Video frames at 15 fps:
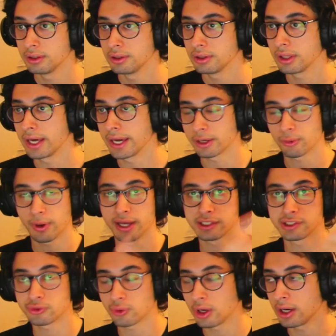like
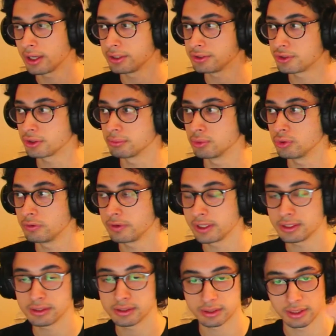restaurants or
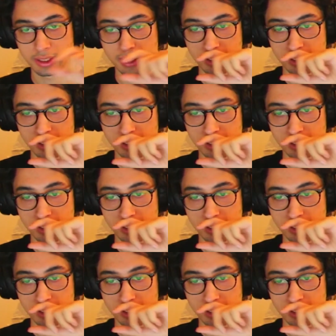movies,